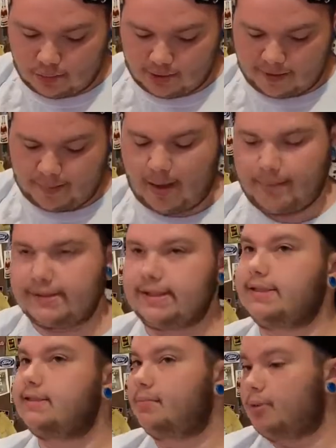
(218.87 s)
you don't want the poppy
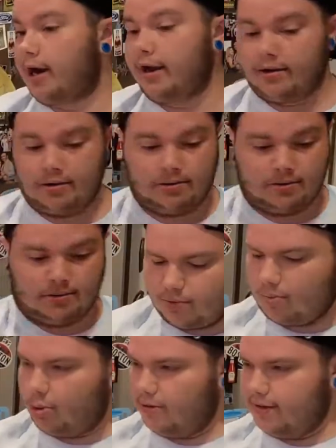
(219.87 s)
seeds to break.
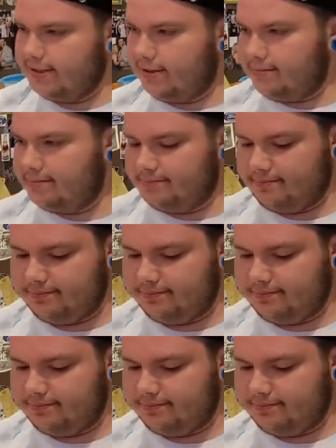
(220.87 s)
You want to pour these in? And